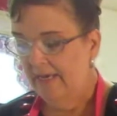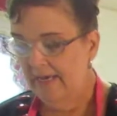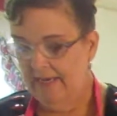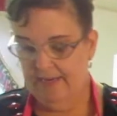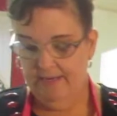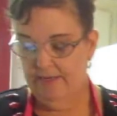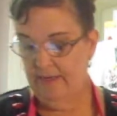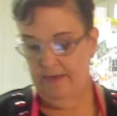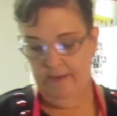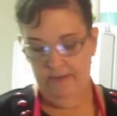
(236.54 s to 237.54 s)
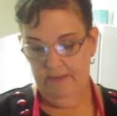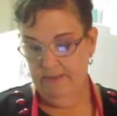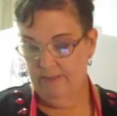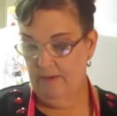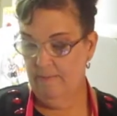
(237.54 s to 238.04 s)
And
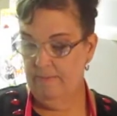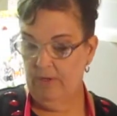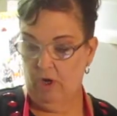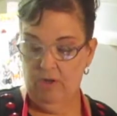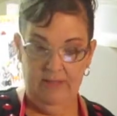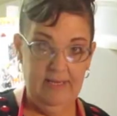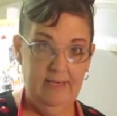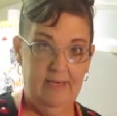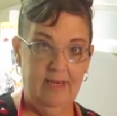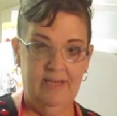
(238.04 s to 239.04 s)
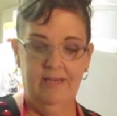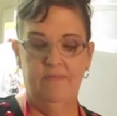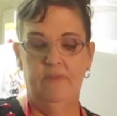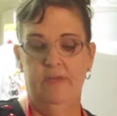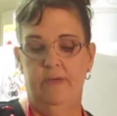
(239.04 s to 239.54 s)
some garlic. I
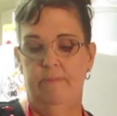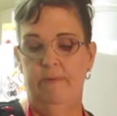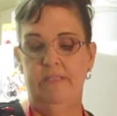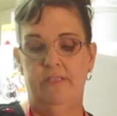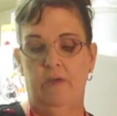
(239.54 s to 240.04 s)
got the minced